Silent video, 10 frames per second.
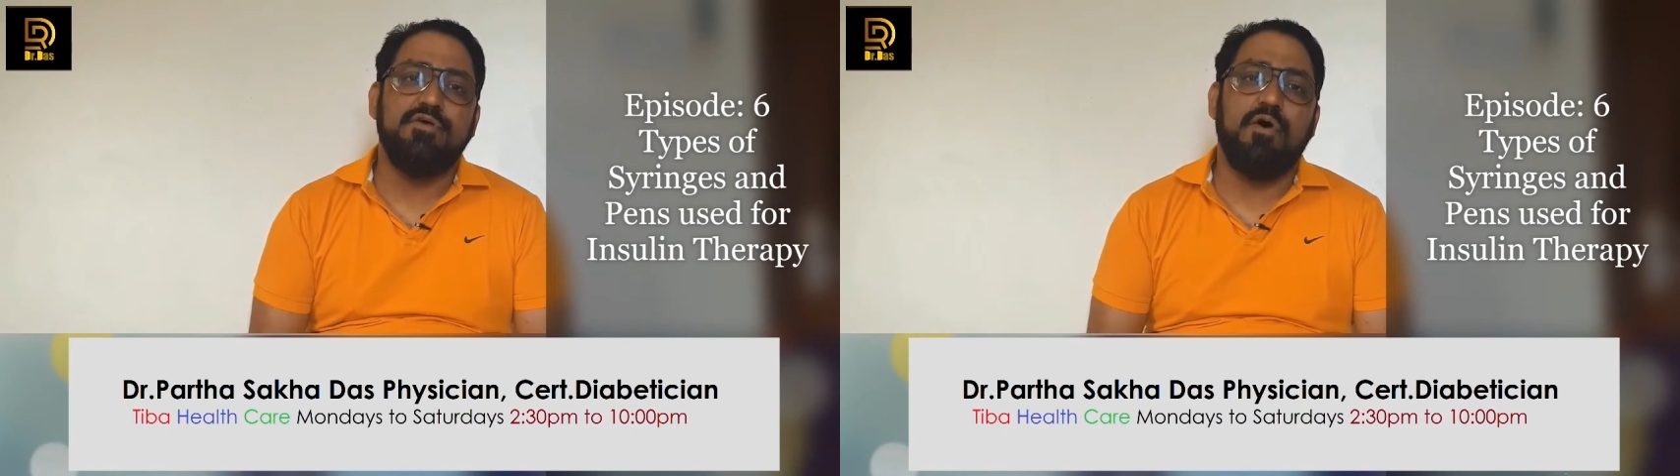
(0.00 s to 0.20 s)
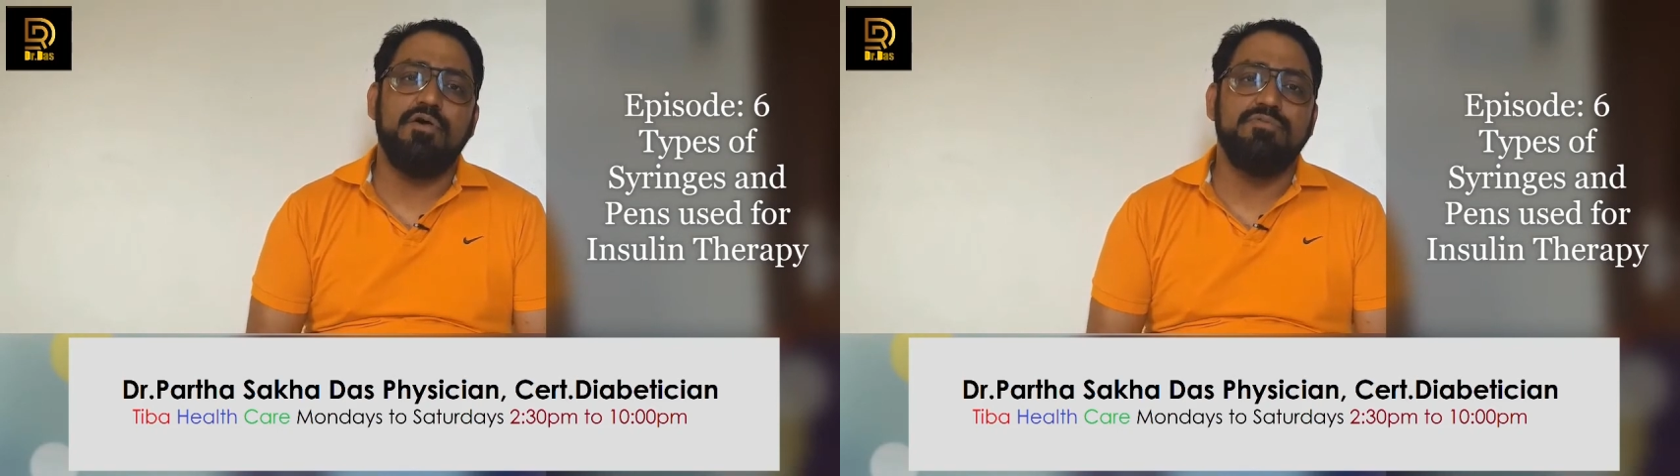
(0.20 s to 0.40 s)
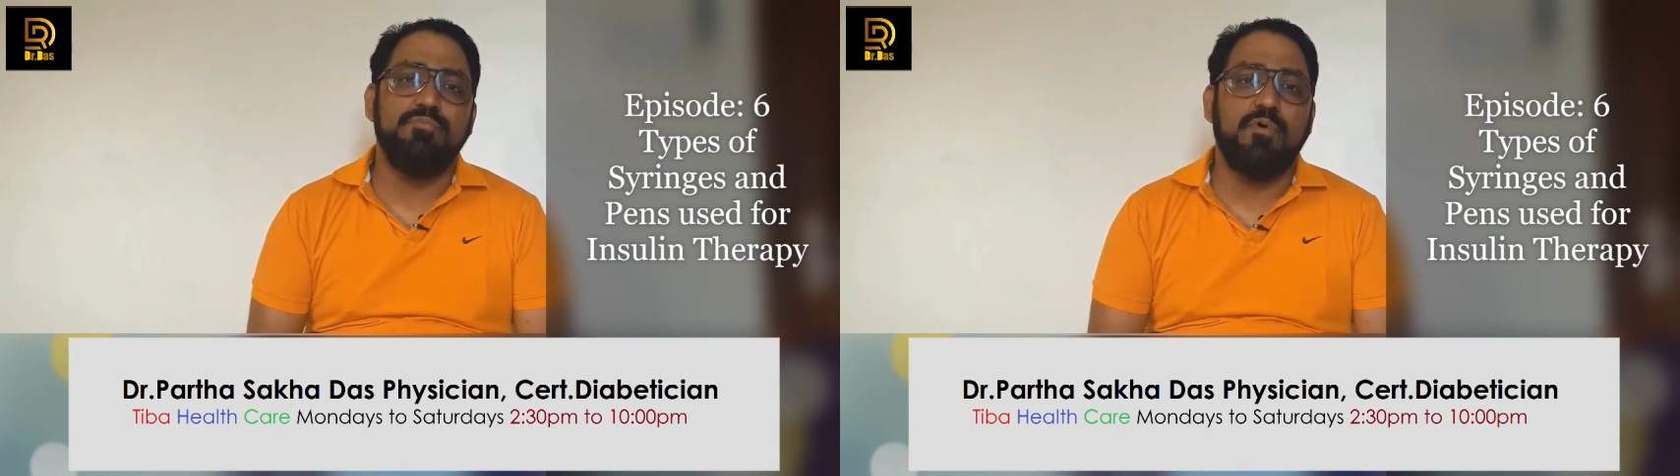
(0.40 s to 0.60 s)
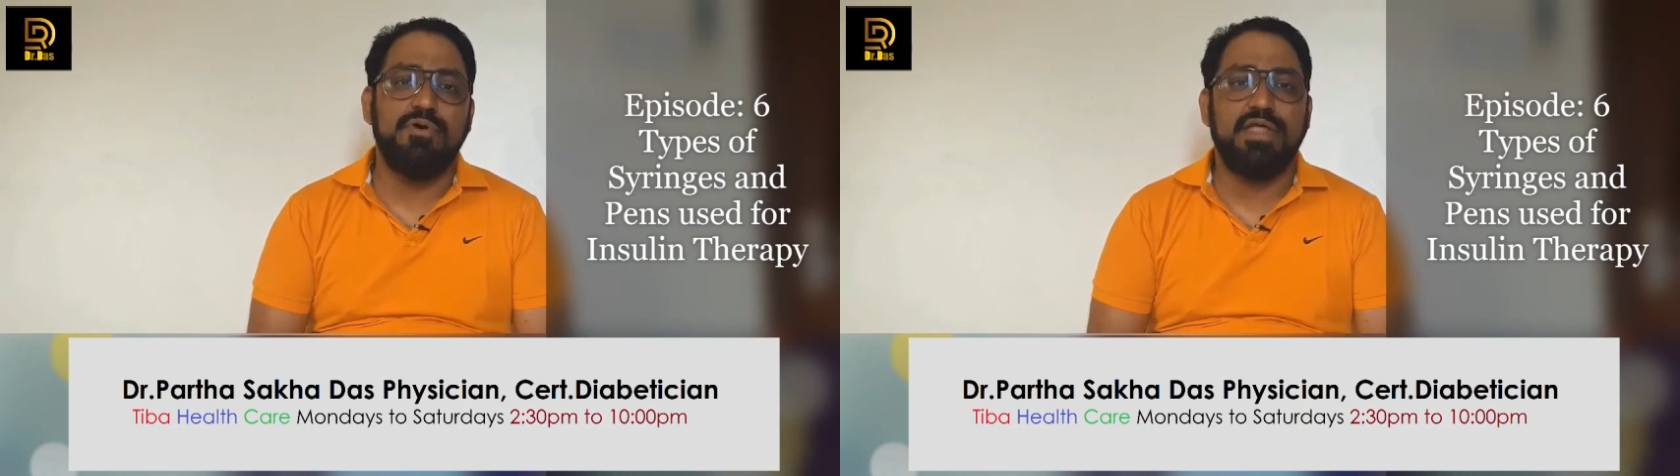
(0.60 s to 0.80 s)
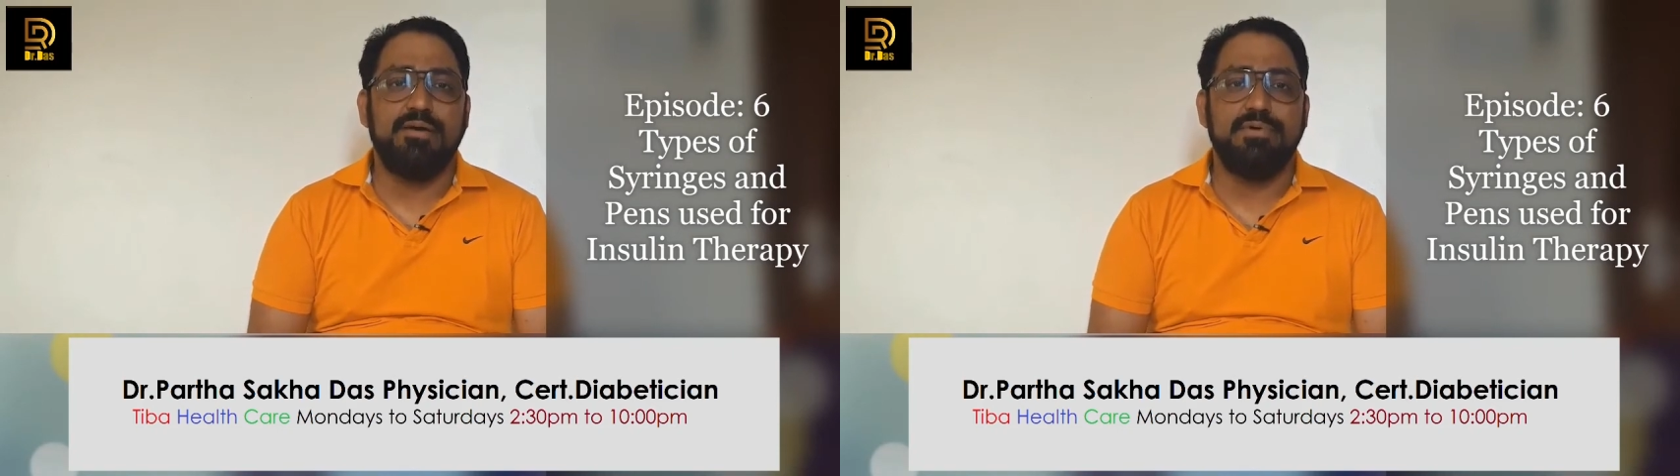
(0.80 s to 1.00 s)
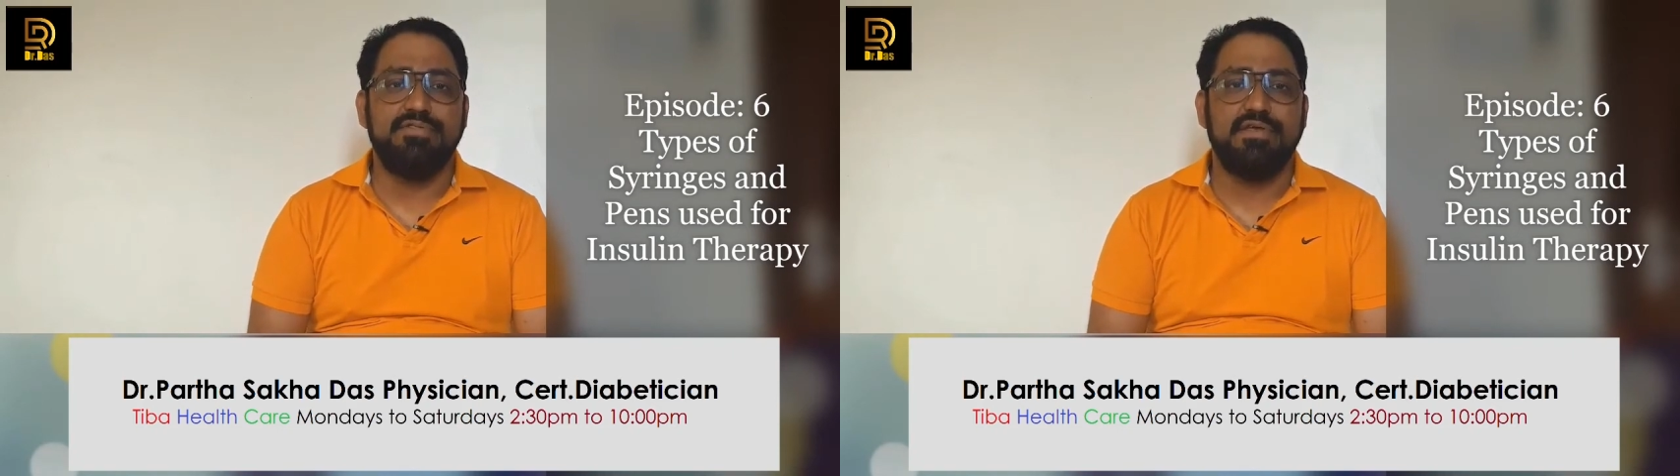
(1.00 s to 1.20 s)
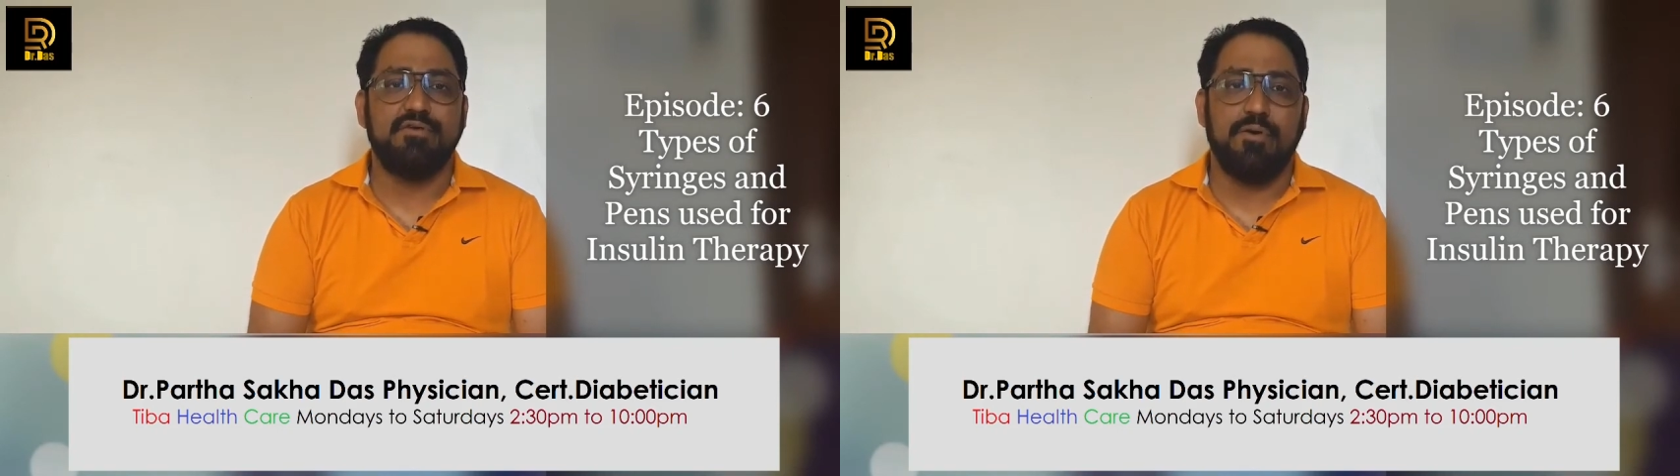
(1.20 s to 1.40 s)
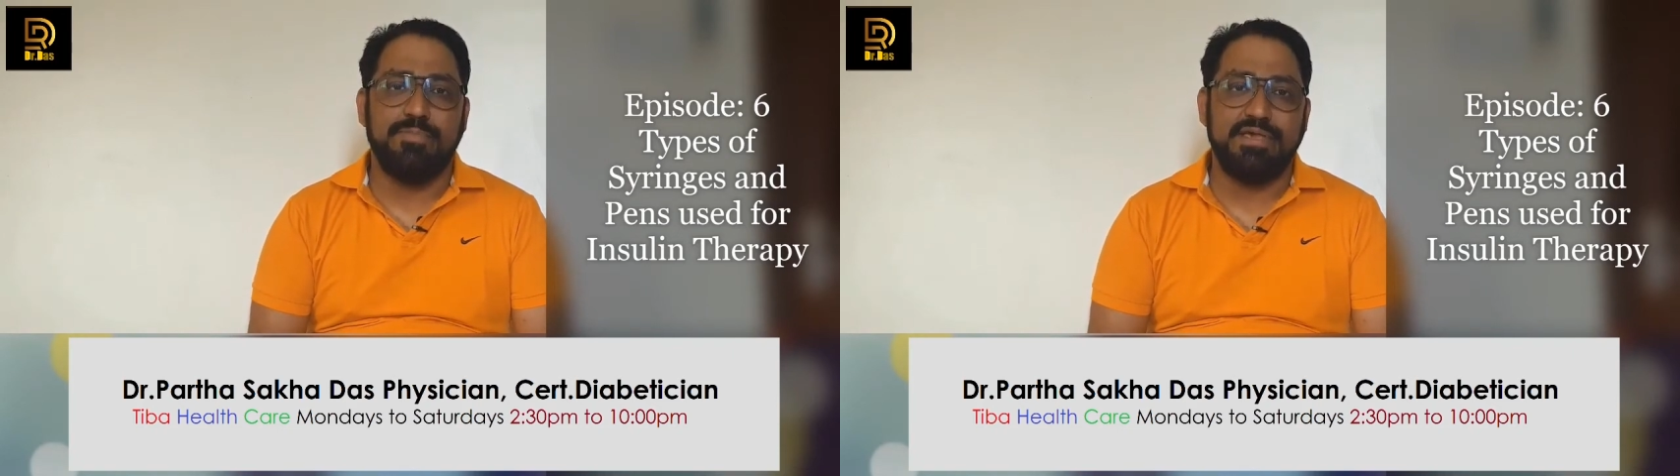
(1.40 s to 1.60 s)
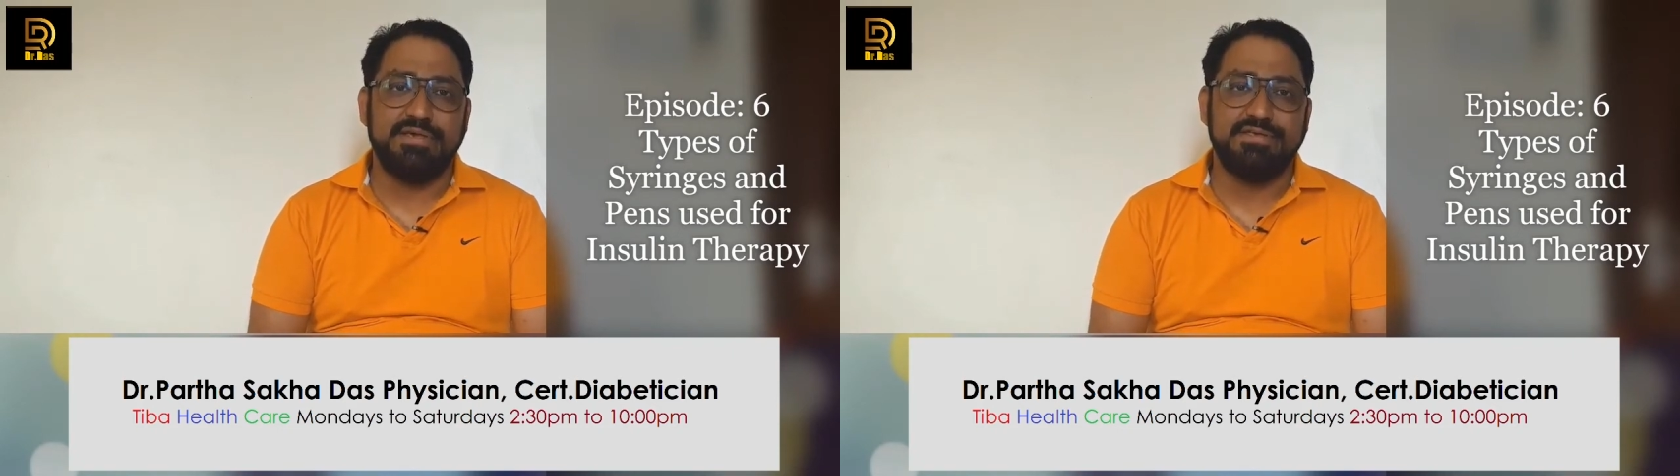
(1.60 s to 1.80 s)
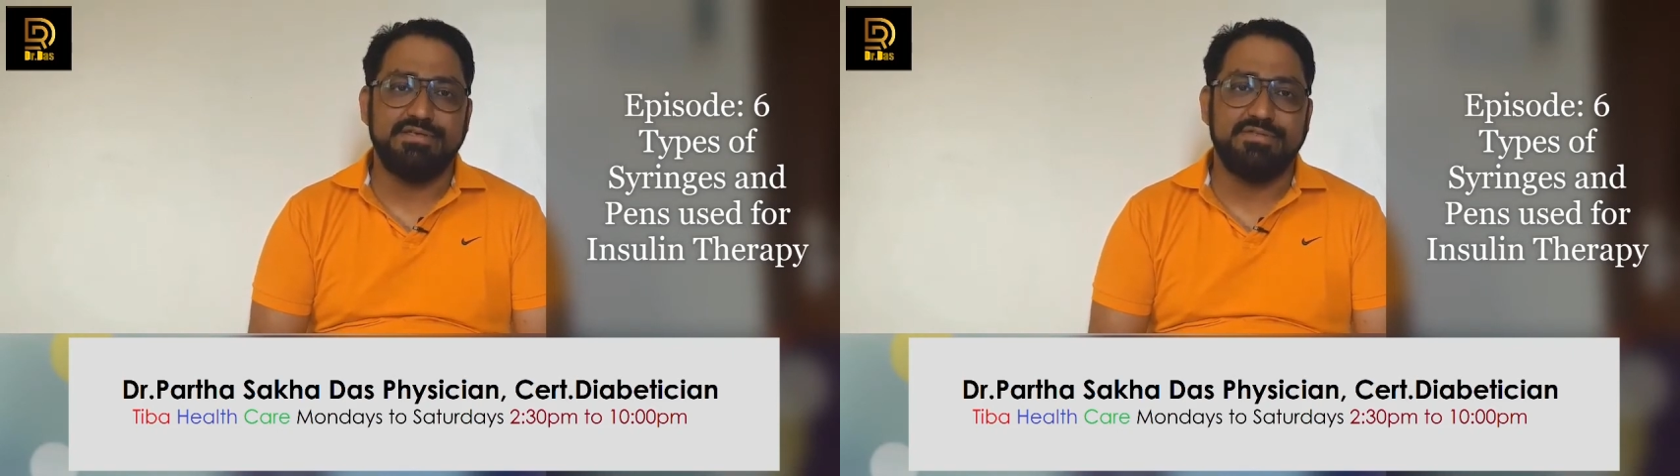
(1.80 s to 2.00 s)
causes more damage and
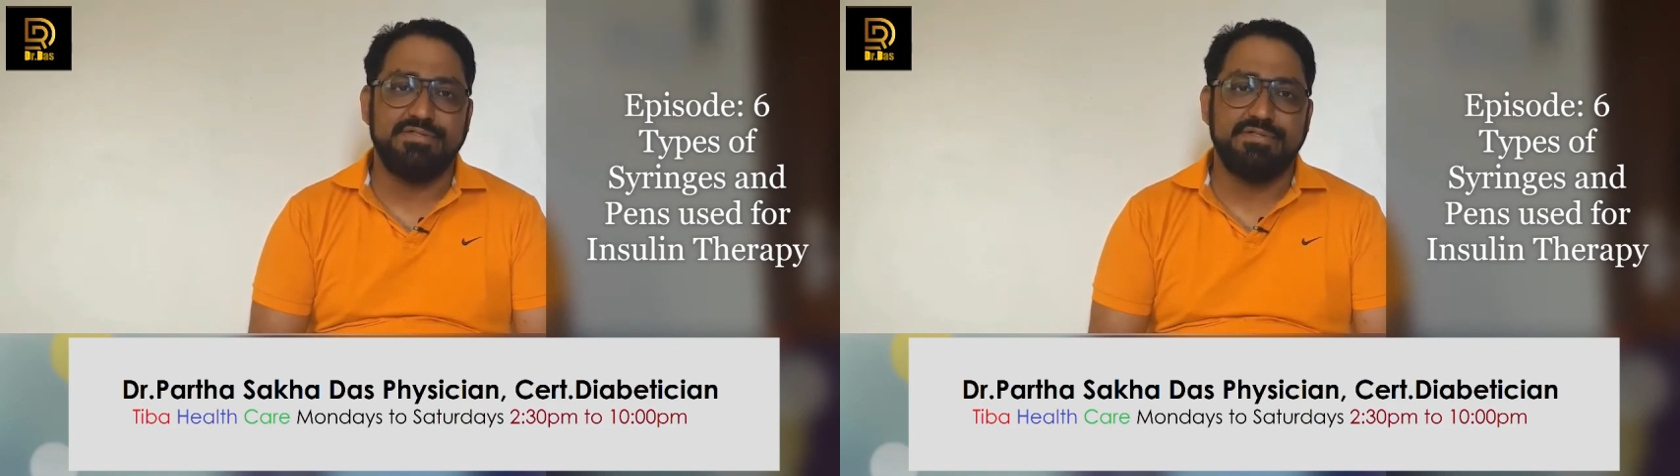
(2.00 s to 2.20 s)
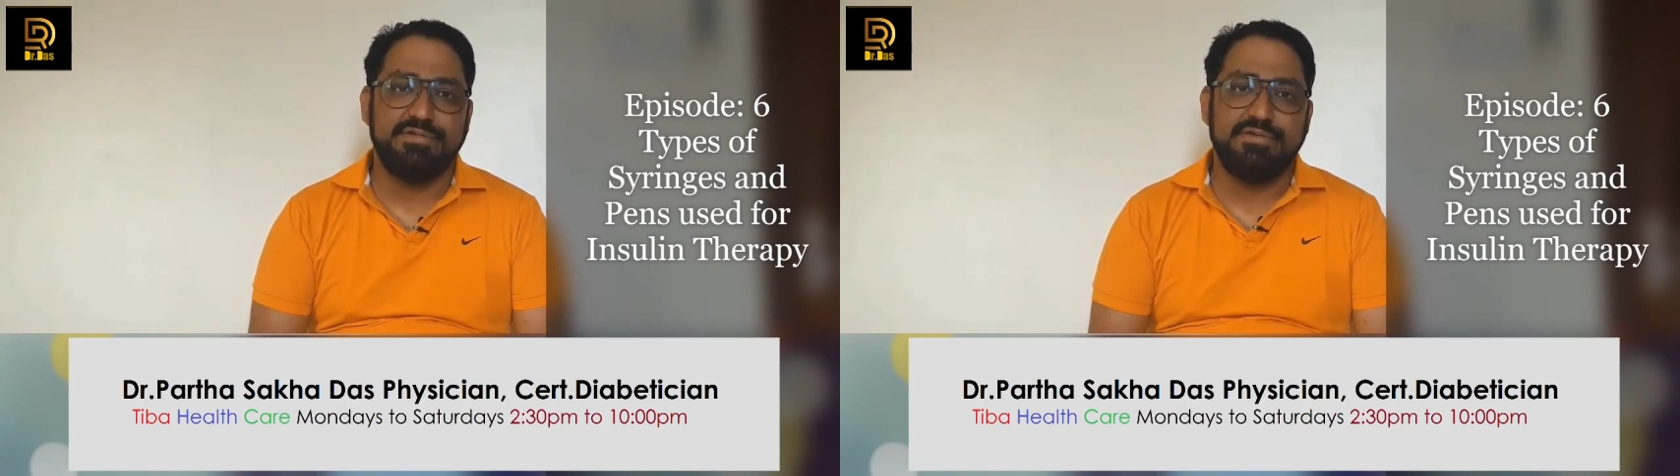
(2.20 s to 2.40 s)
complications